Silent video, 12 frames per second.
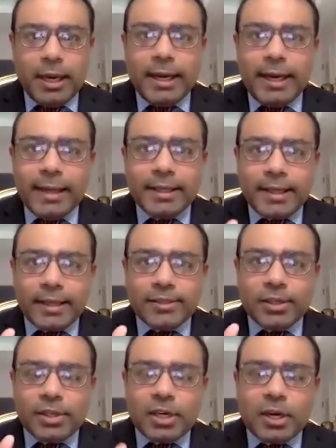And I think
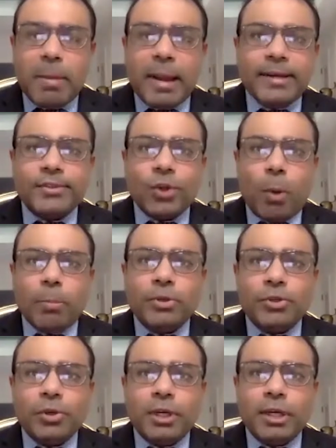that's a tremendous
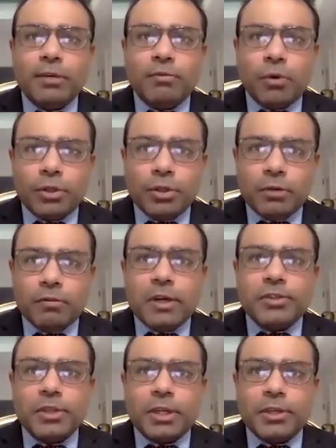opportunity for
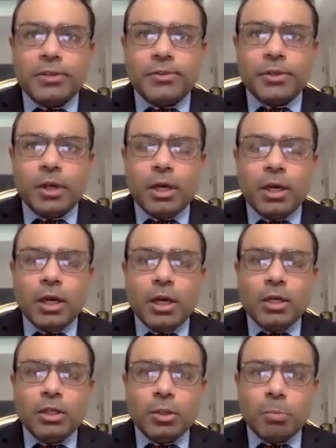universities
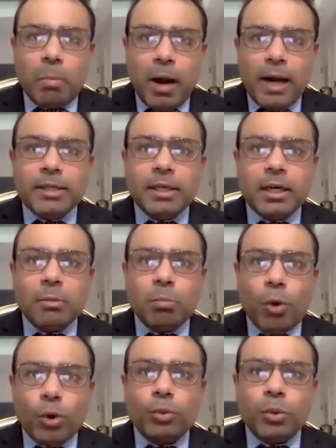to partner
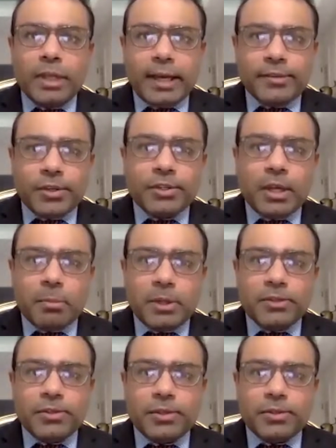both with existing
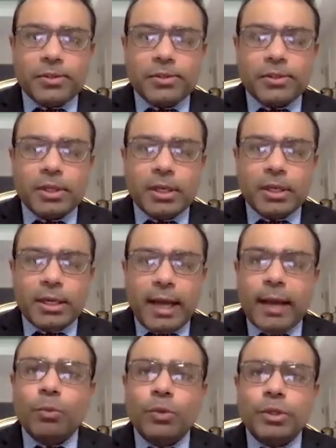businesses
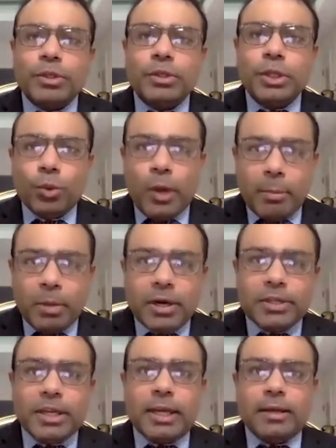and with new
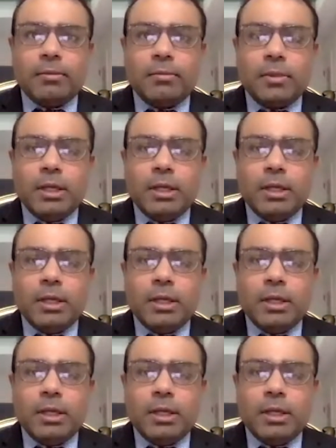emerging